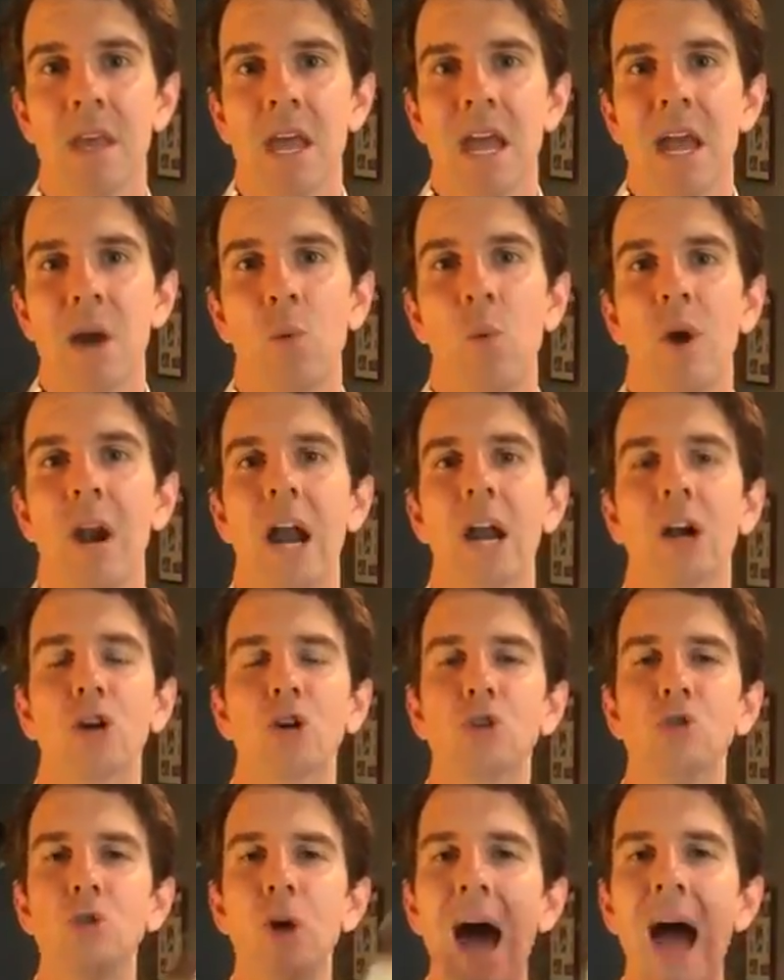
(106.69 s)
And what our
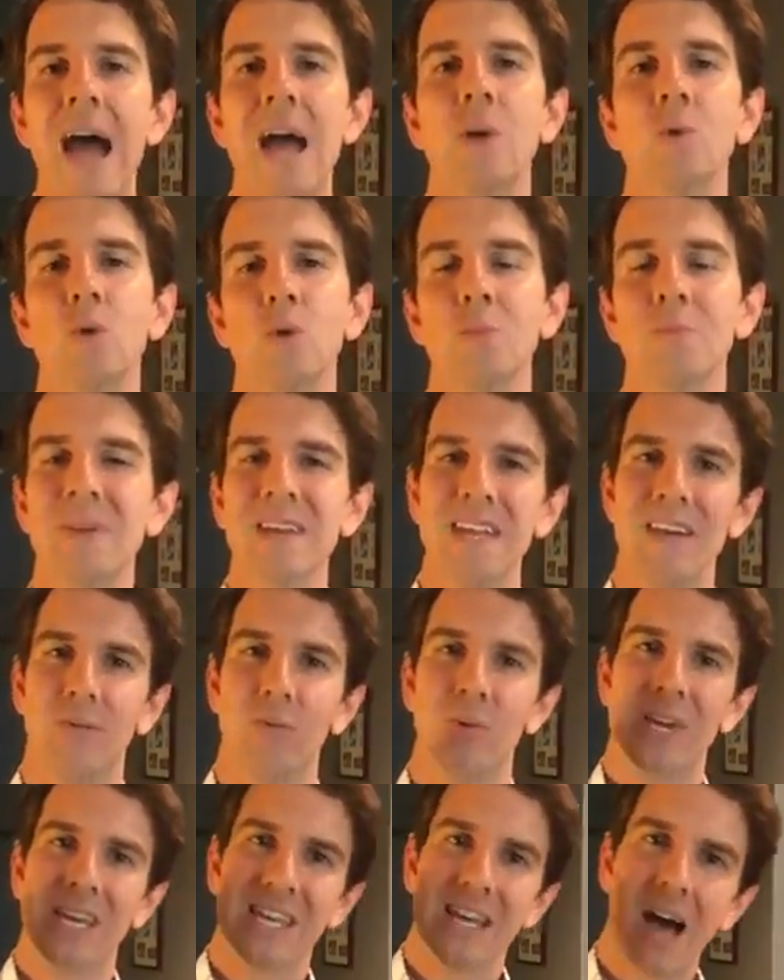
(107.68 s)
cry will be, if
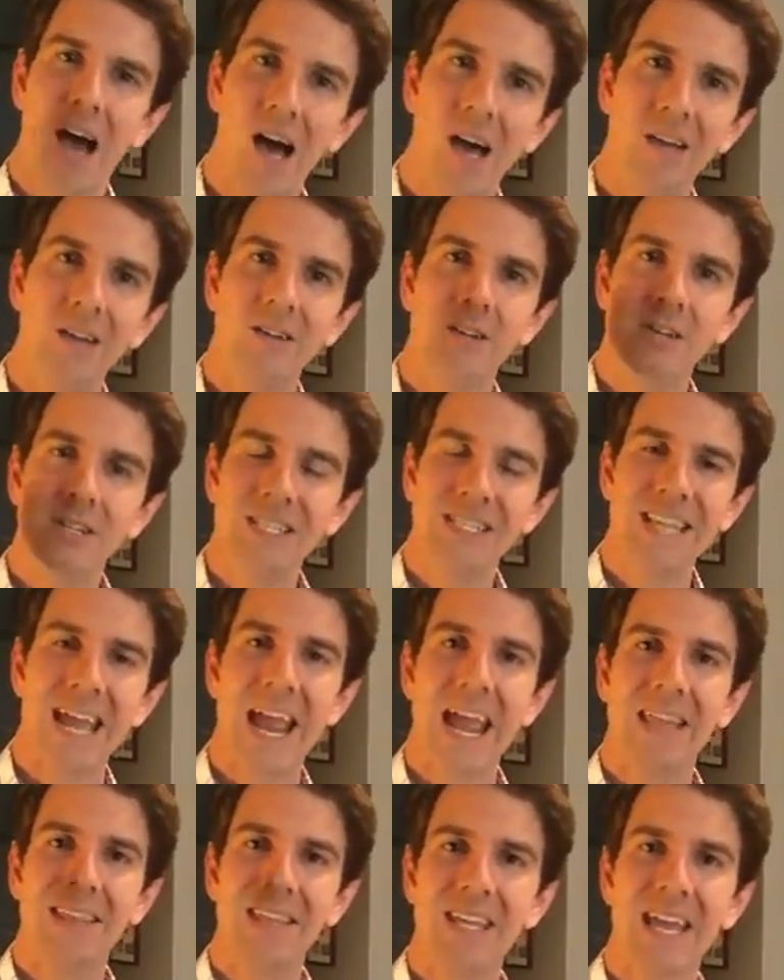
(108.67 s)
we can
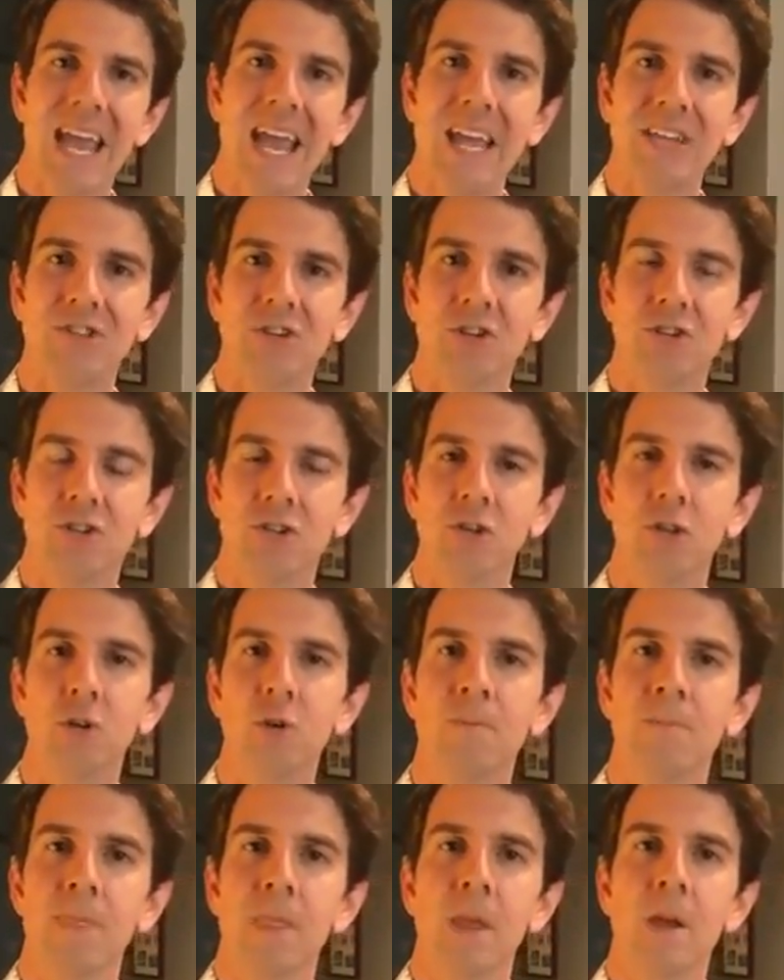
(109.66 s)
understand the answer to